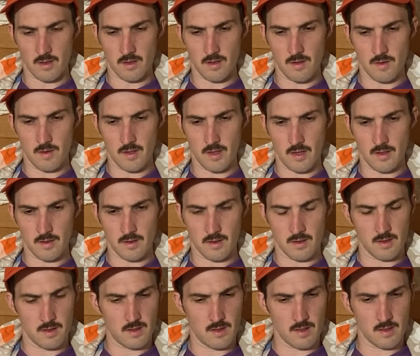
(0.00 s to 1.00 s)
a
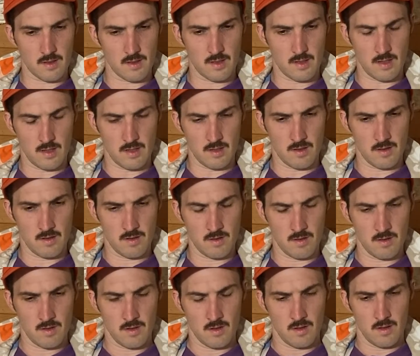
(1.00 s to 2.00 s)
2016
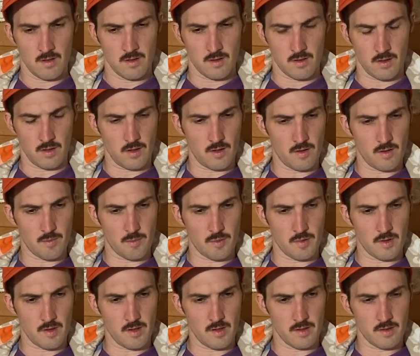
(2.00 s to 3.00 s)
Toyota
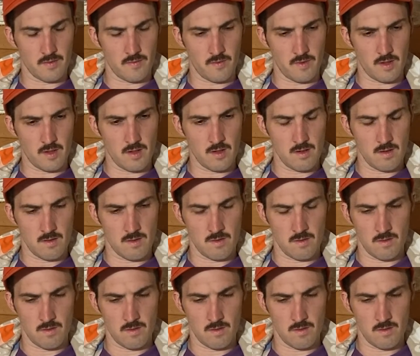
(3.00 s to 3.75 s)
Prius V